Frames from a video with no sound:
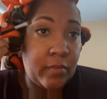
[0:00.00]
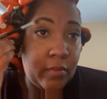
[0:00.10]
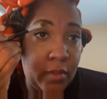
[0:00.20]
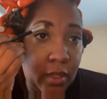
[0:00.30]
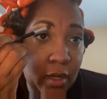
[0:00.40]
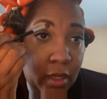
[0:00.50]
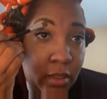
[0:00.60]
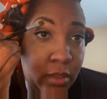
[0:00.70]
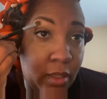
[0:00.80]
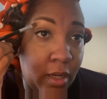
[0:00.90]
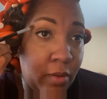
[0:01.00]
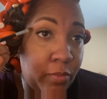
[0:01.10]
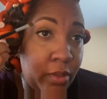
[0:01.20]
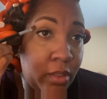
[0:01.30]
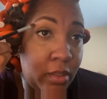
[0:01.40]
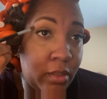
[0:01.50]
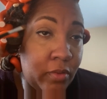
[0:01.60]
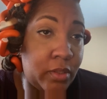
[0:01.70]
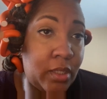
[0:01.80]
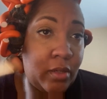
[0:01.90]
And I just kind of blend it so it's
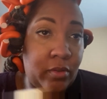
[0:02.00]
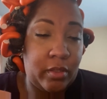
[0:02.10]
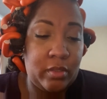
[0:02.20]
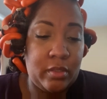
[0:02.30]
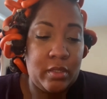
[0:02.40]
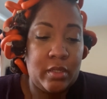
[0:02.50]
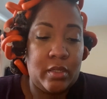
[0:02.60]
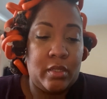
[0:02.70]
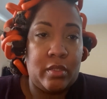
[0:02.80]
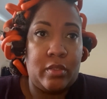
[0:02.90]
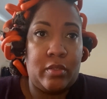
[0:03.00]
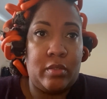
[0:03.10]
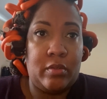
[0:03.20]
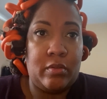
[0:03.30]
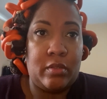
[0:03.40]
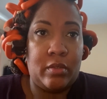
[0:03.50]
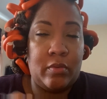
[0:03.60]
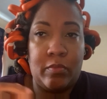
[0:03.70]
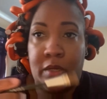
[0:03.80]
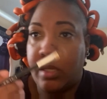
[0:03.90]
not looking too
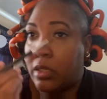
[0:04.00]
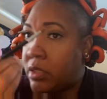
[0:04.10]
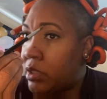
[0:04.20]
much.